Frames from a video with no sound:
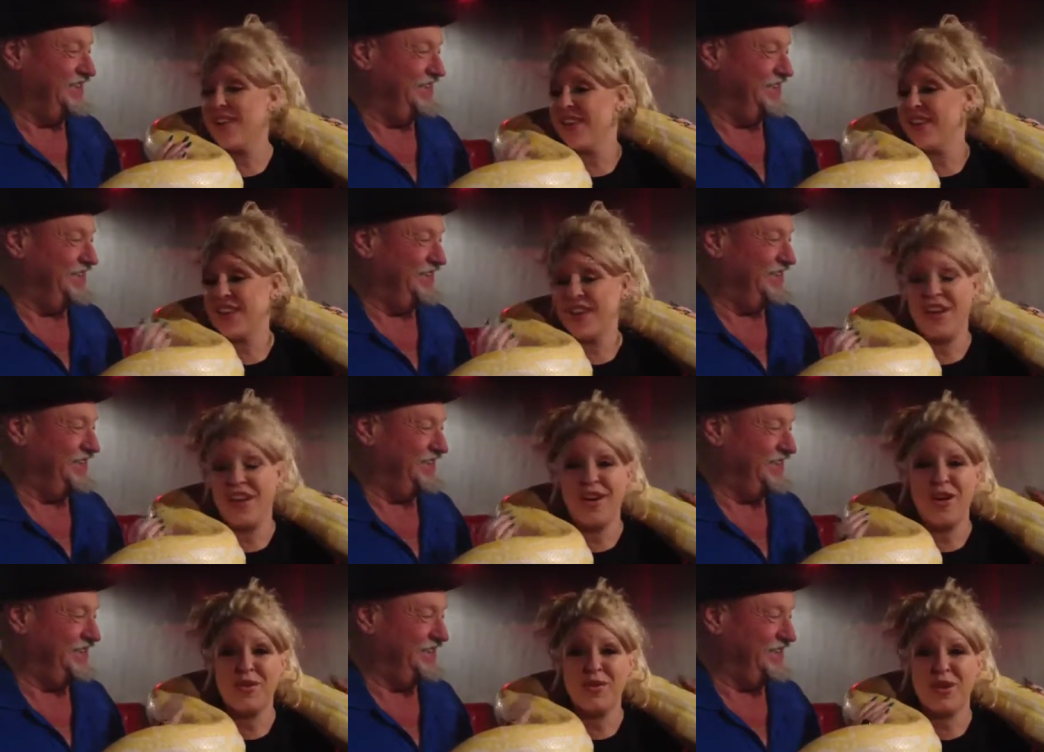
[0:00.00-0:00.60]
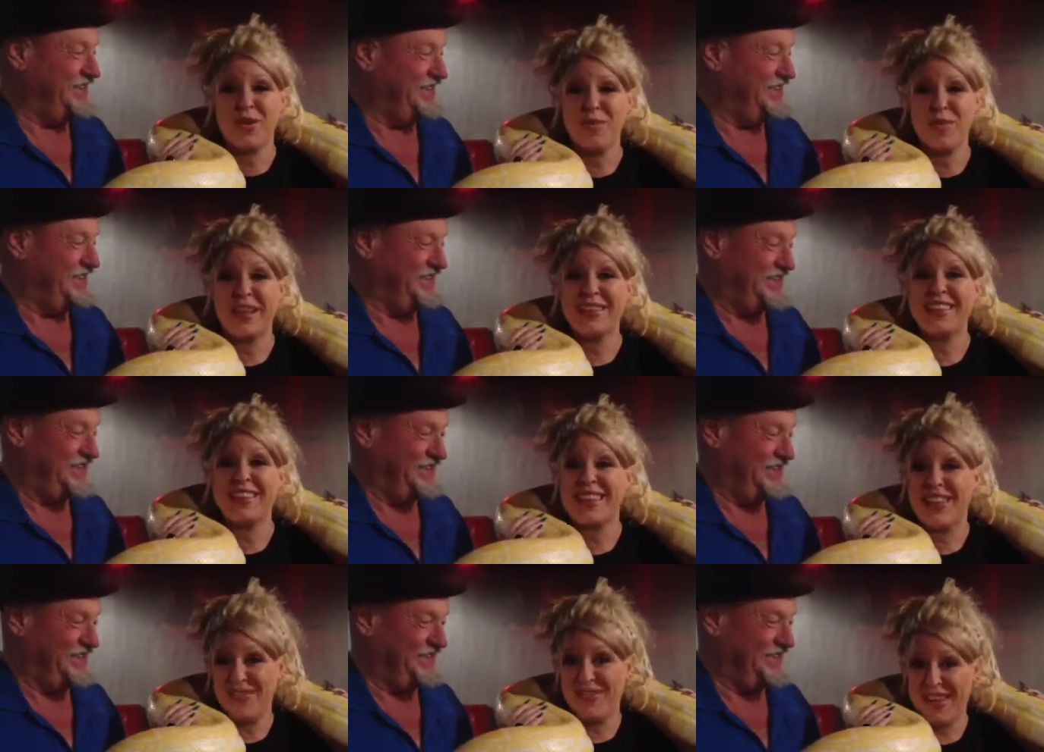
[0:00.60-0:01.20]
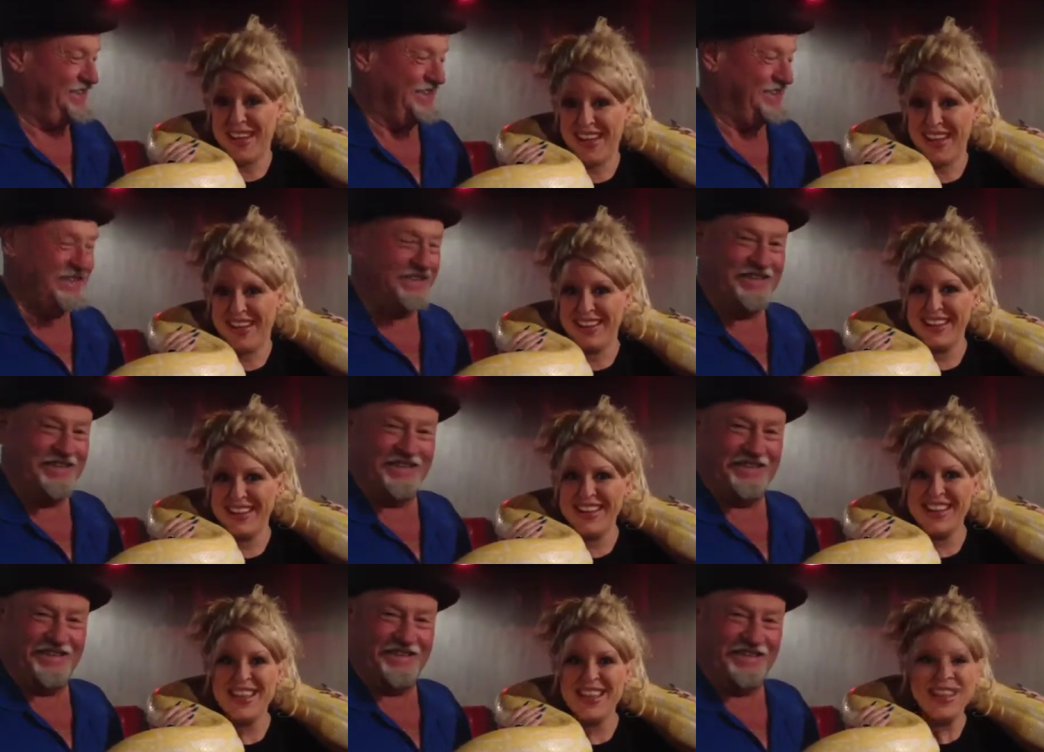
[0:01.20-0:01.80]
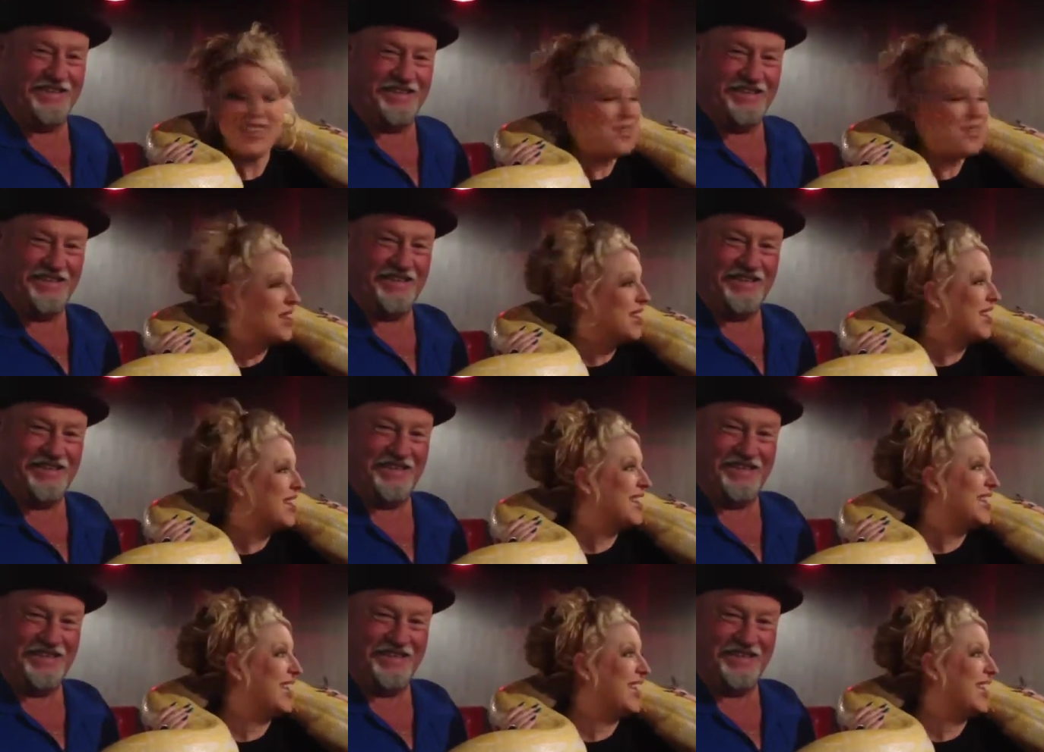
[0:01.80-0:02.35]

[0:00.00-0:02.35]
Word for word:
Speaker 1: I know that y'all arms are about to give out. Yeah.